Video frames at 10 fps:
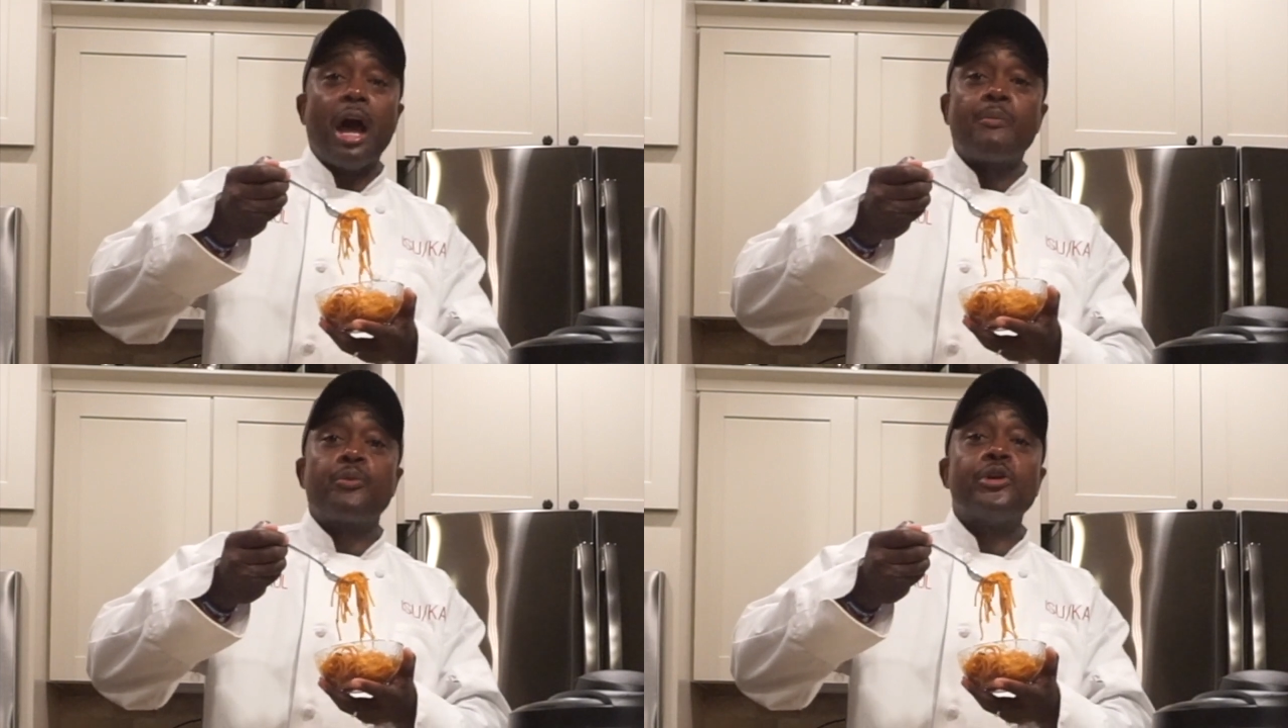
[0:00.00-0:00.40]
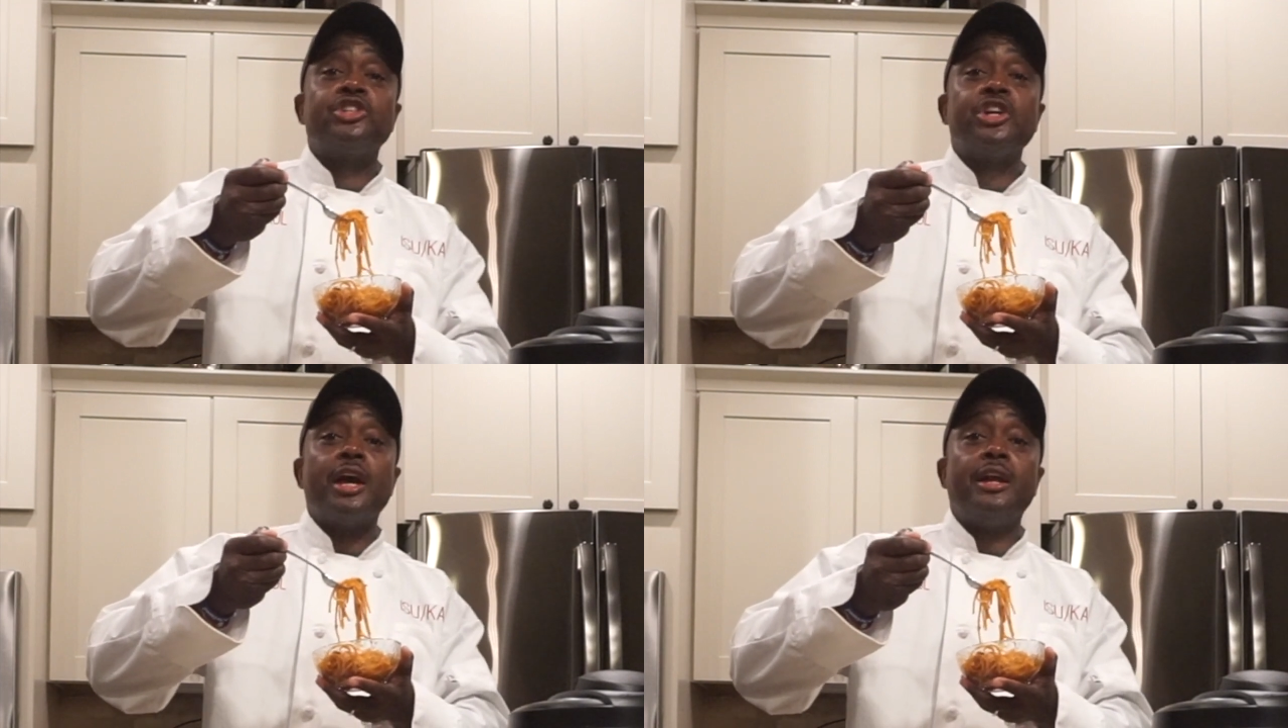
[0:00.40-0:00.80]
I
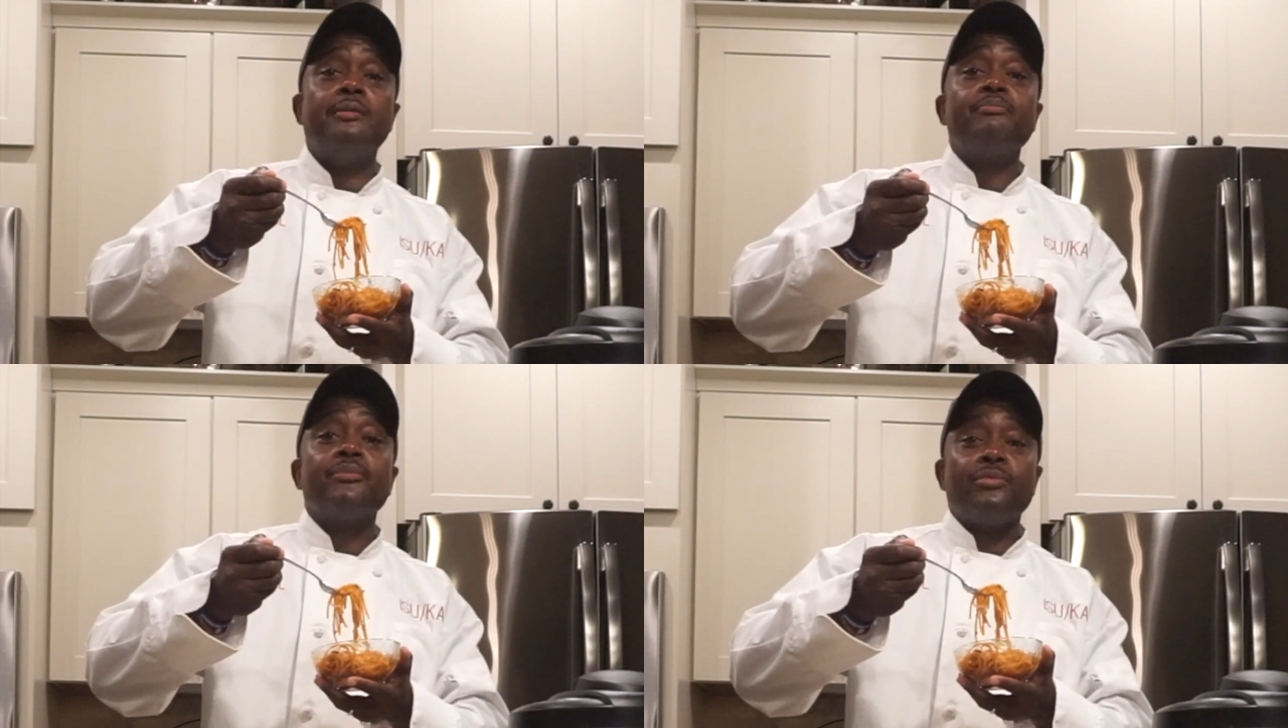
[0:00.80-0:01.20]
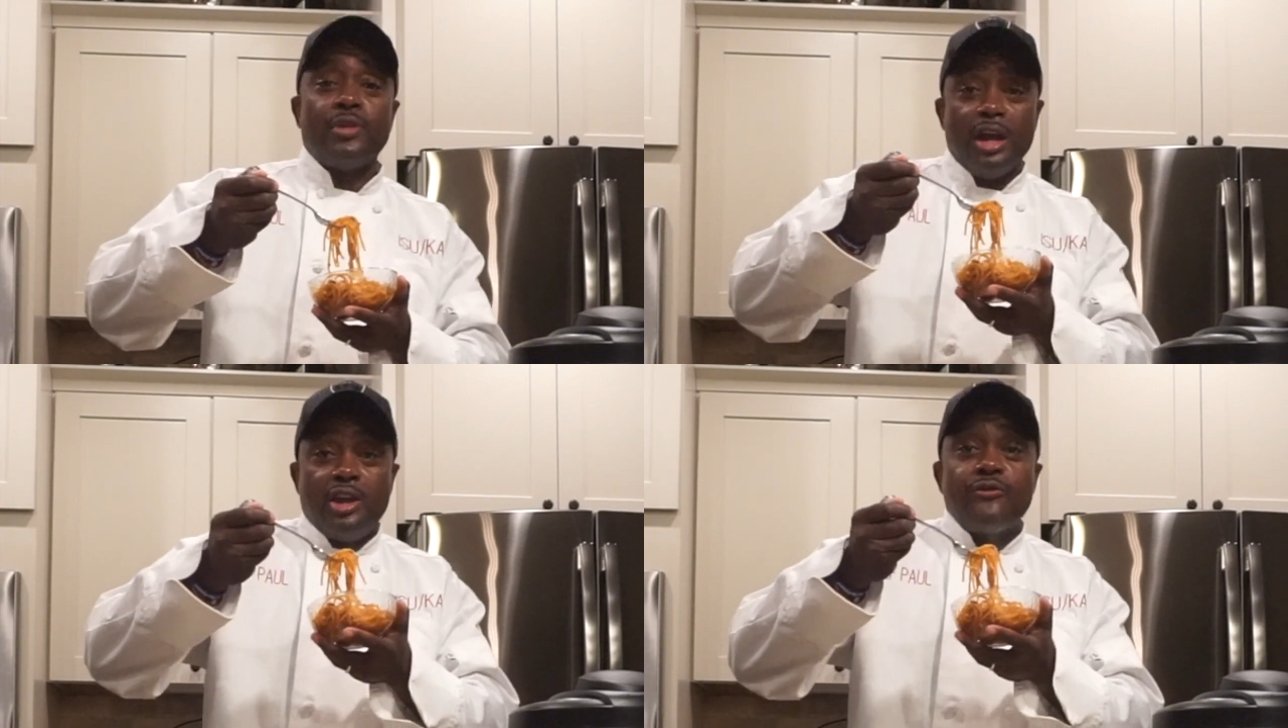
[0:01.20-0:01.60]
appreciate it.
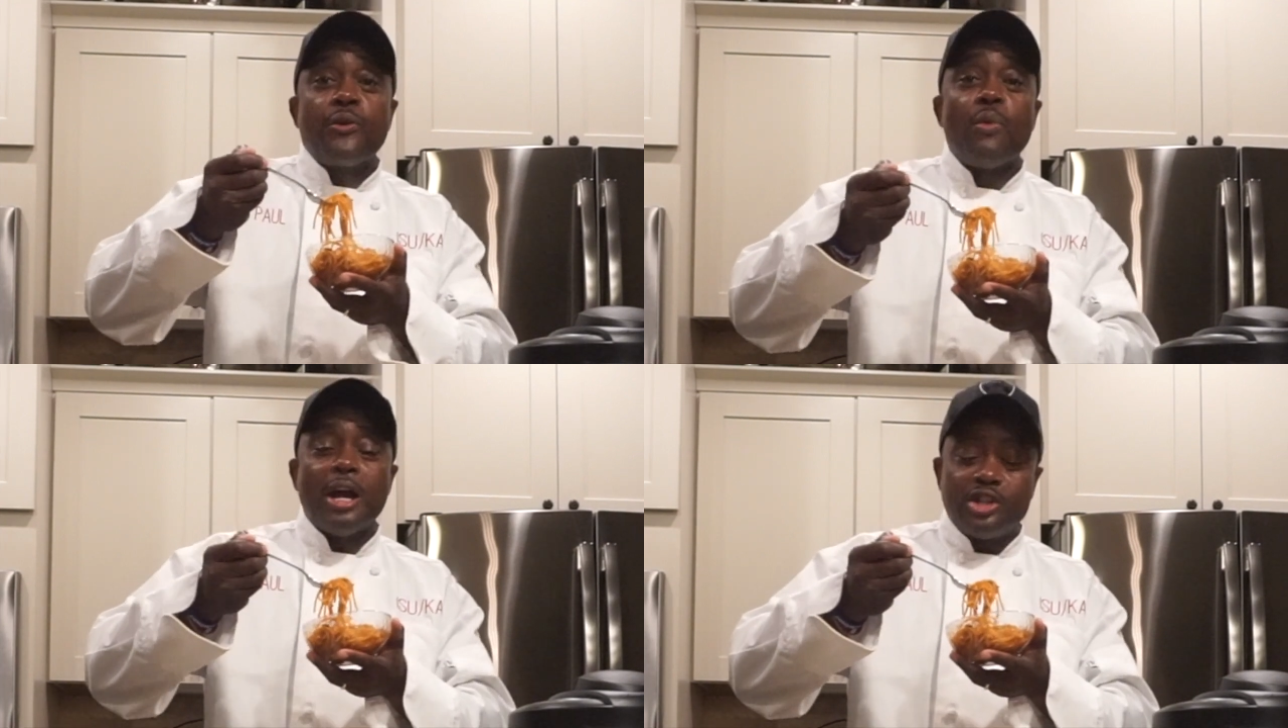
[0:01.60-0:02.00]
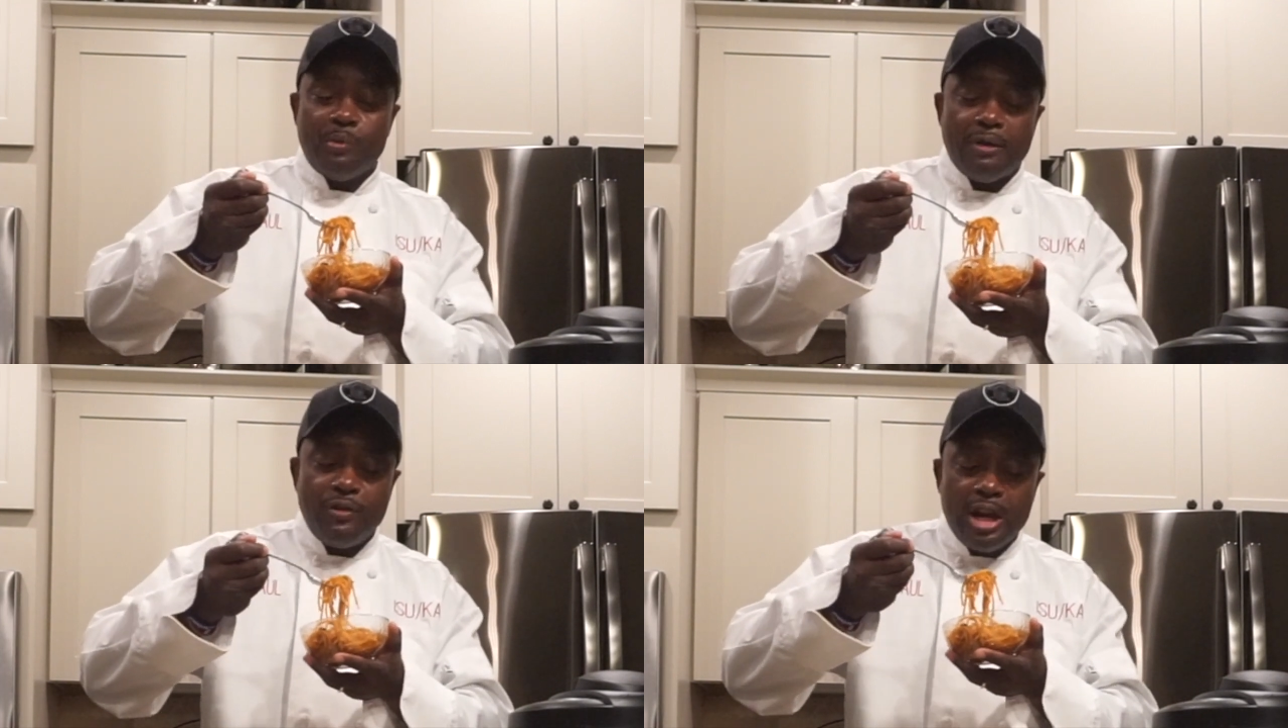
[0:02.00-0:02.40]
Thank you for watching
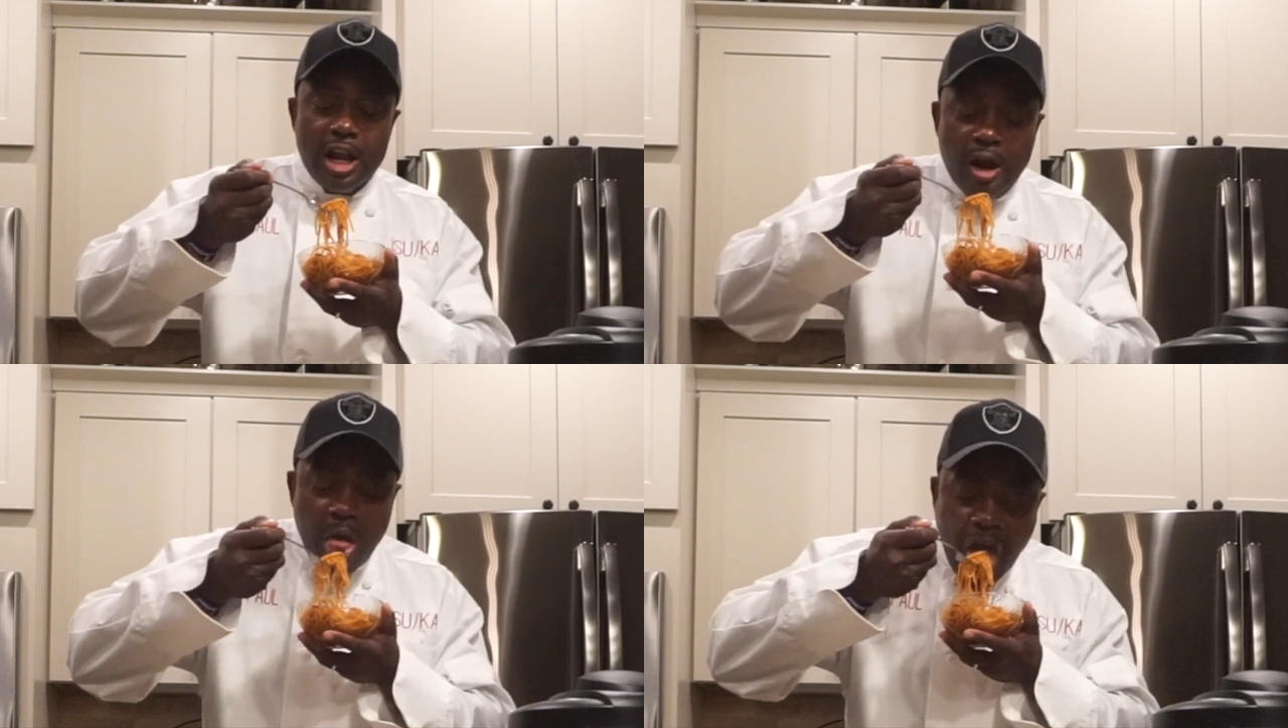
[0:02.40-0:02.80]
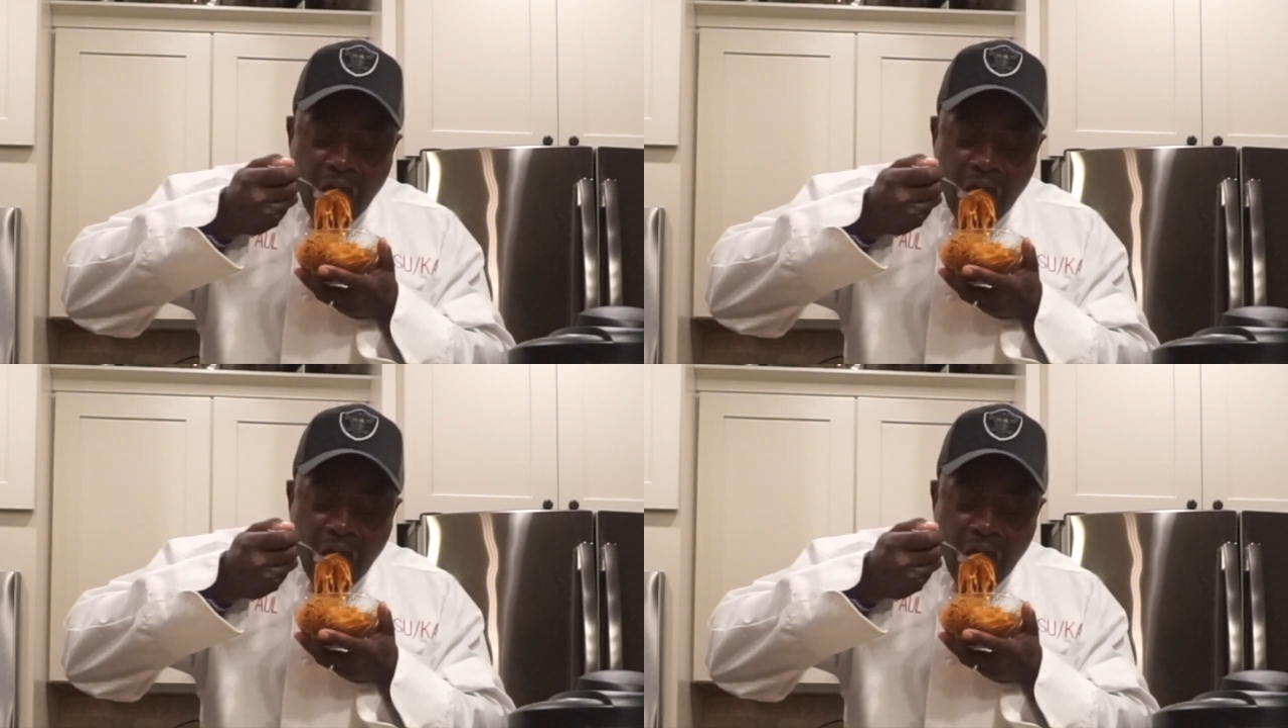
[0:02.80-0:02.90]
my video.